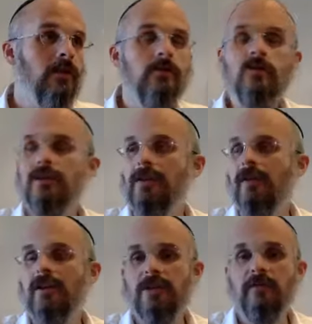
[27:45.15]
You can love
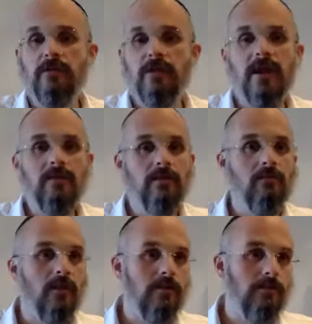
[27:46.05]
Hashem from today till
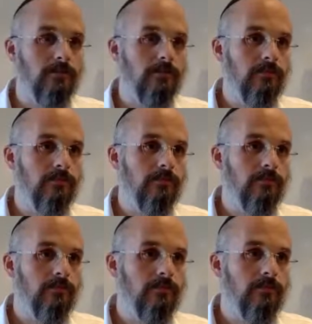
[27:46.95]
tomorrow.
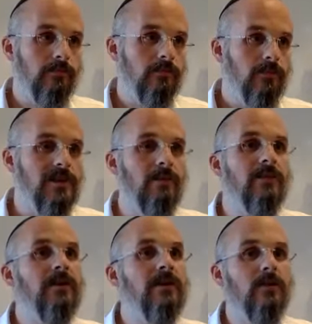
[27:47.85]
Does that mean
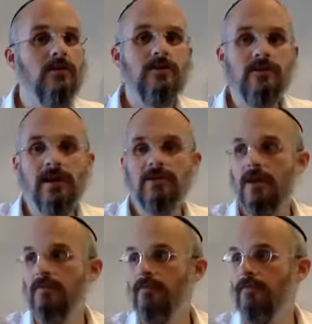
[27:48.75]
you're any closer to
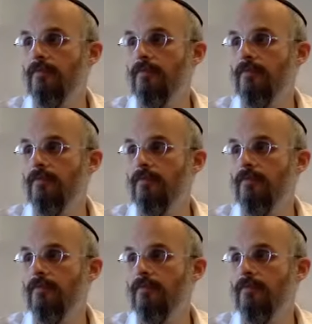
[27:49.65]
Hashem?